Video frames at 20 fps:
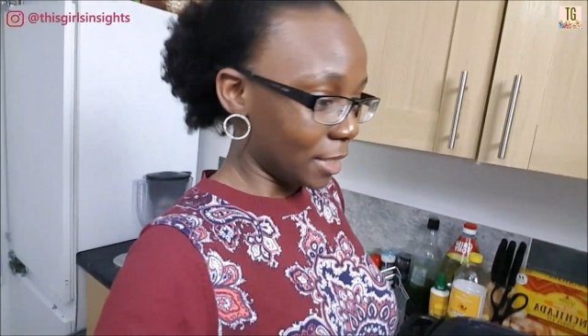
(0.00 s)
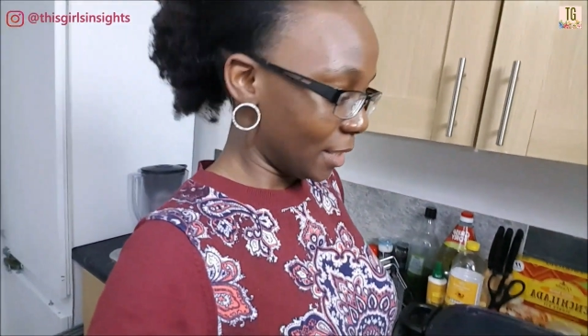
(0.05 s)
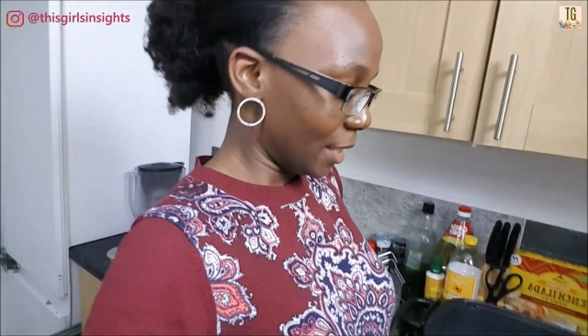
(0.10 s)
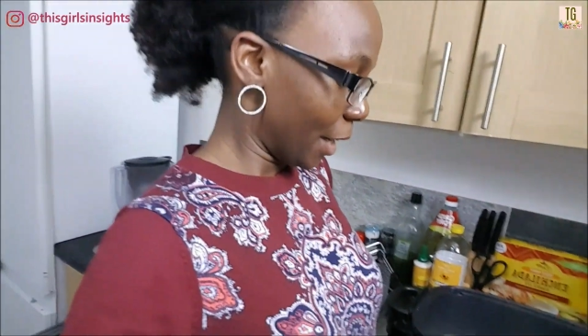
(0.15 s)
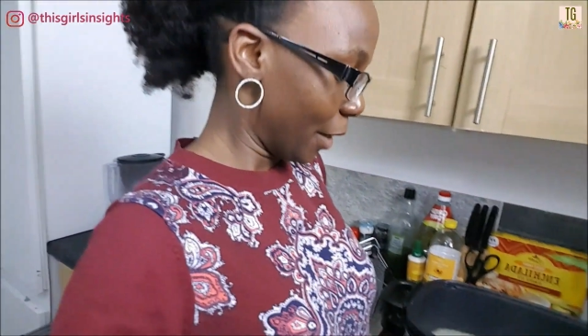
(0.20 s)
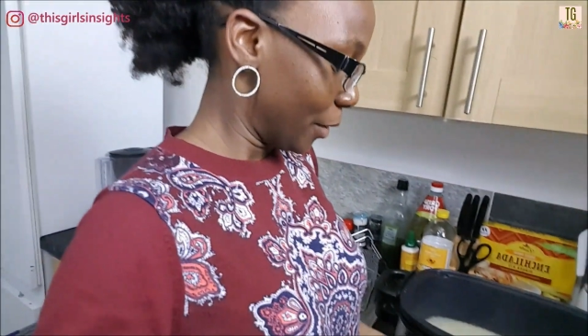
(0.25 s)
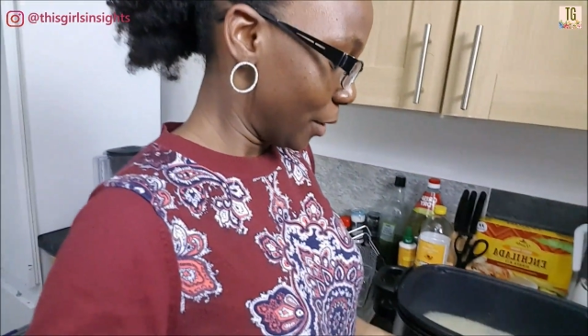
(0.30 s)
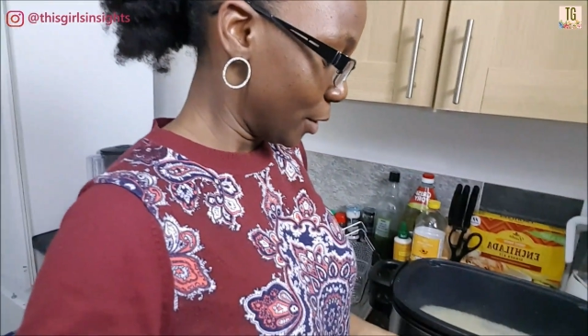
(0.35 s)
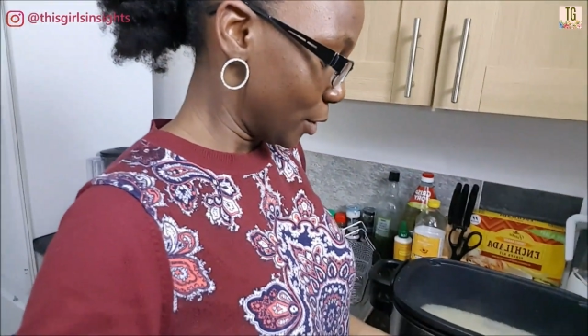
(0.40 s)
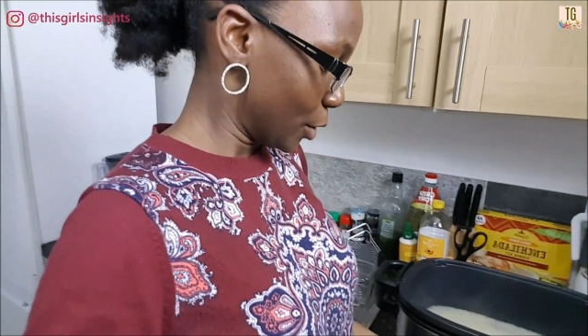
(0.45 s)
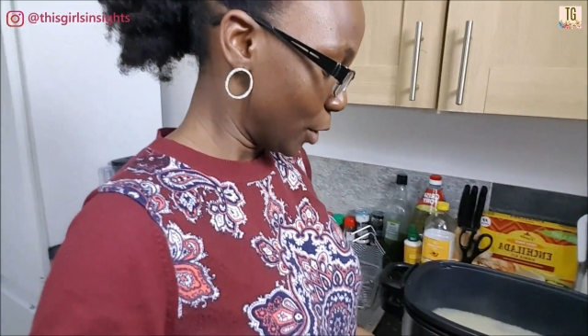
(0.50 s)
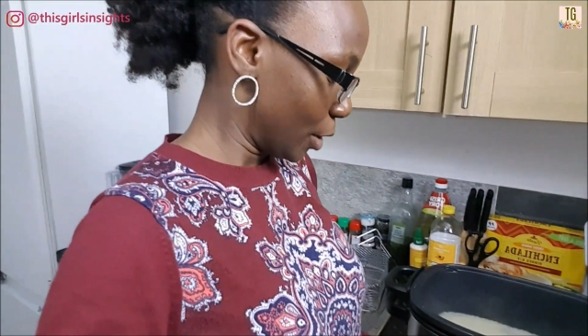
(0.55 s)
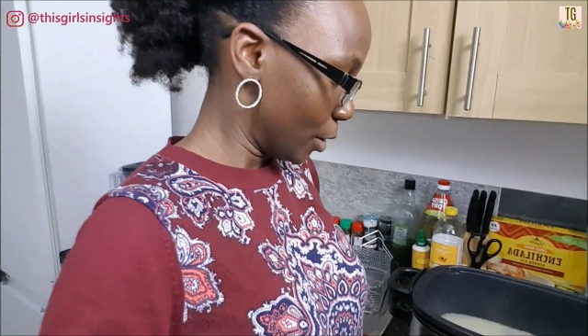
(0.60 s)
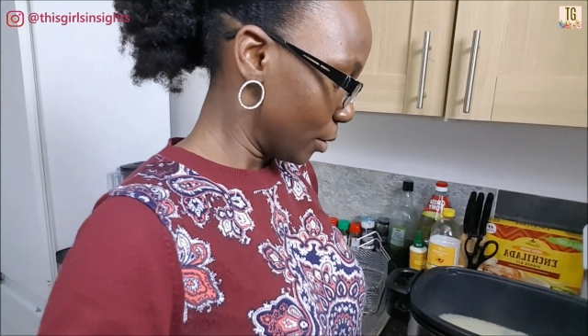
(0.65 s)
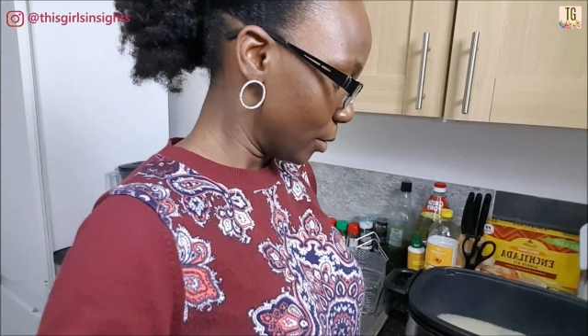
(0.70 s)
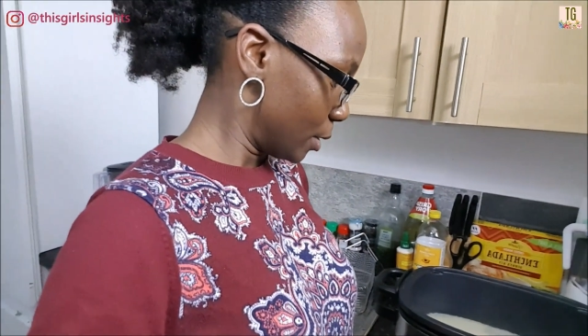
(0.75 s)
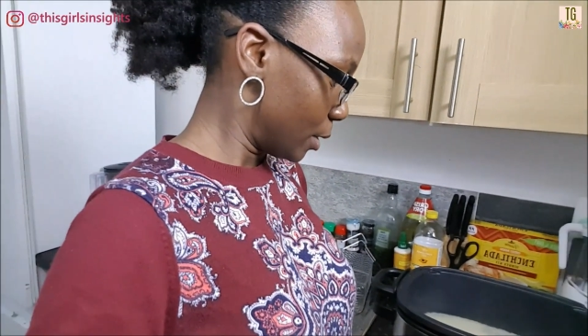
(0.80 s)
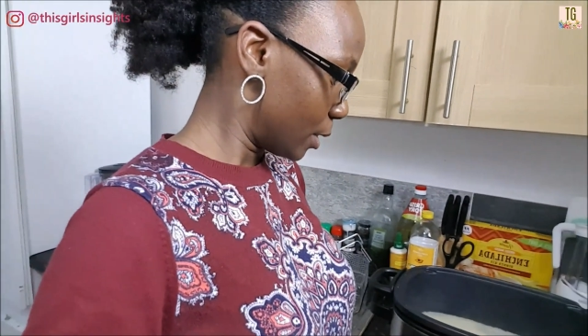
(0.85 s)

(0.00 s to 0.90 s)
see how this goes.